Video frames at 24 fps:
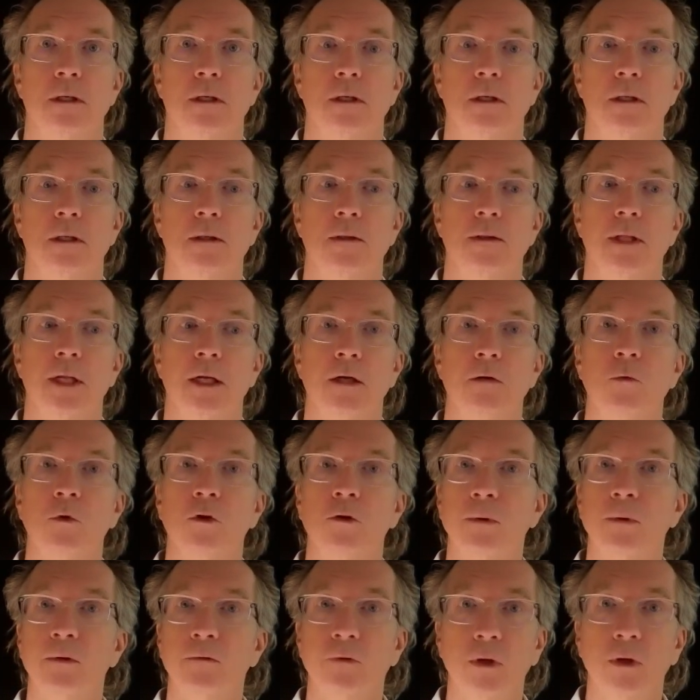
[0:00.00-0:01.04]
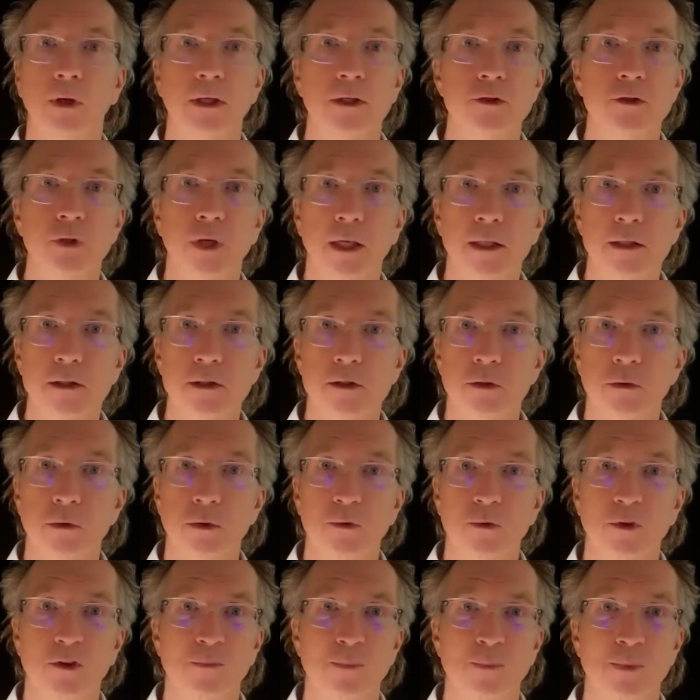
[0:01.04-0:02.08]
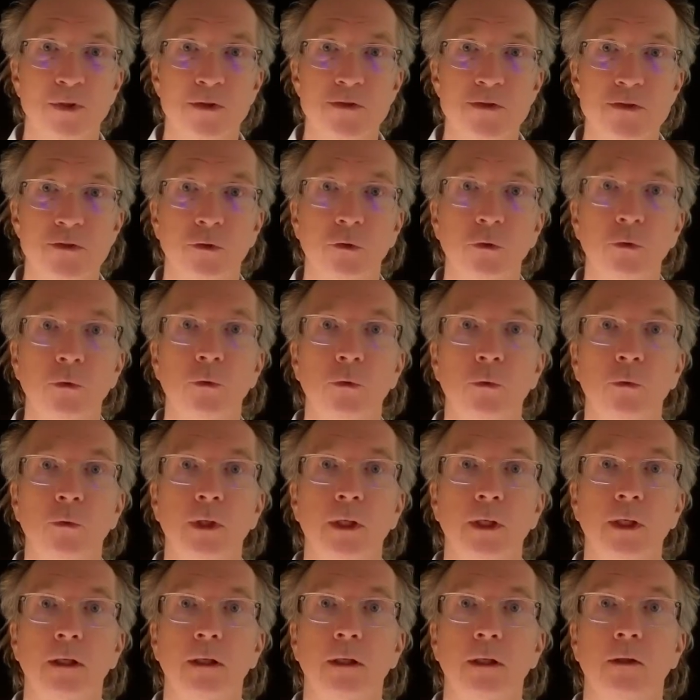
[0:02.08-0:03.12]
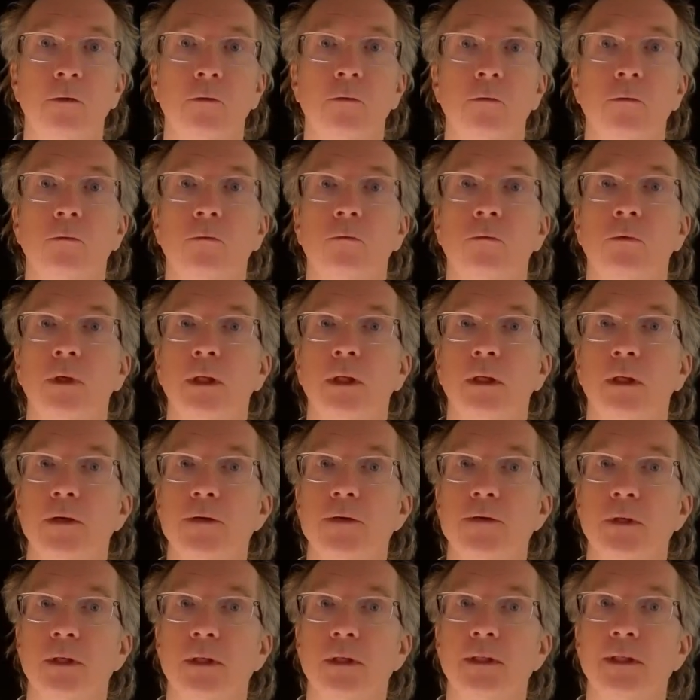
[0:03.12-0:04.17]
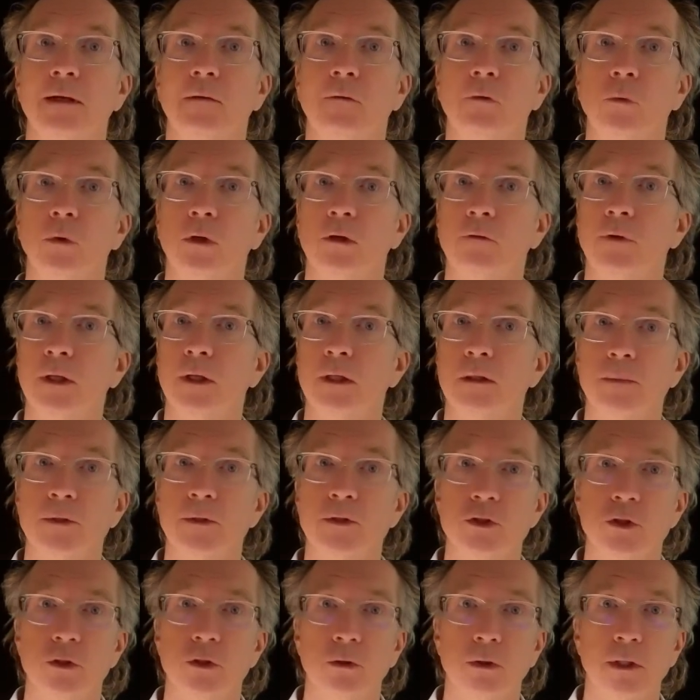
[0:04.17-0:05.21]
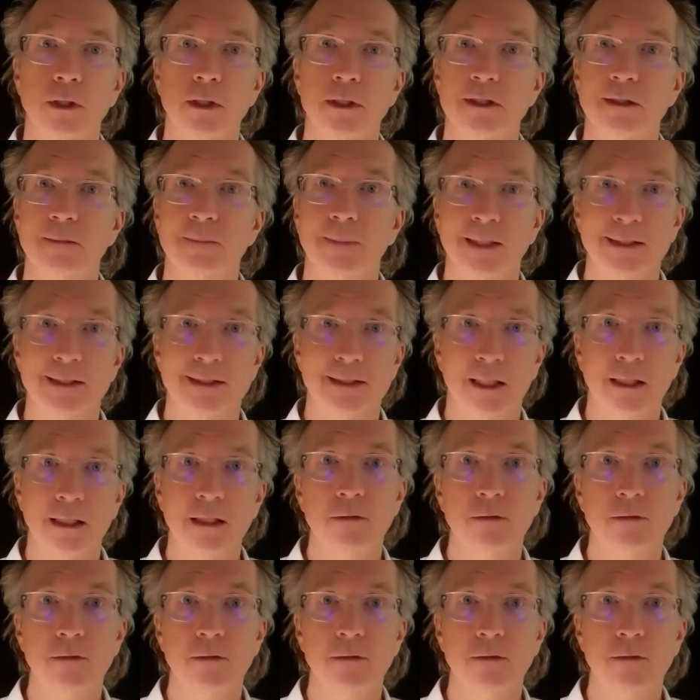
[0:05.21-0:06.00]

that I would have been very attracted to and would have pursued, and realized I never would have had the maturity to maintain a